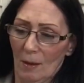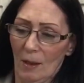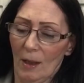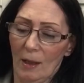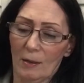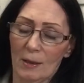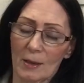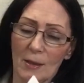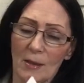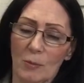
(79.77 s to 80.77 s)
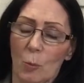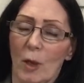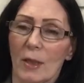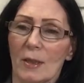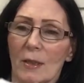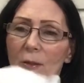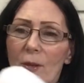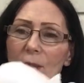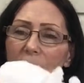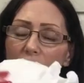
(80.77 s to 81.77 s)
And this is what
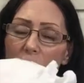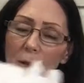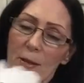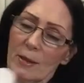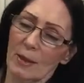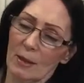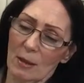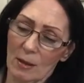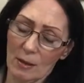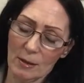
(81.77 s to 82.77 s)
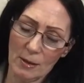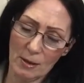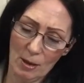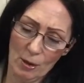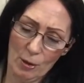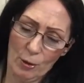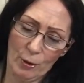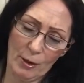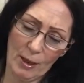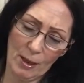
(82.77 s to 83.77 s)
this artist does. Her
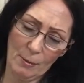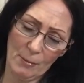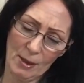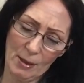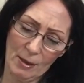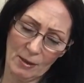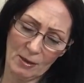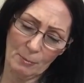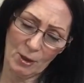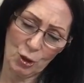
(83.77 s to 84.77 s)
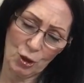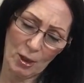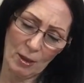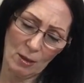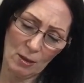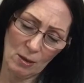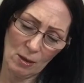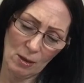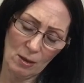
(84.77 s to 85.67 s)
name is Michelle.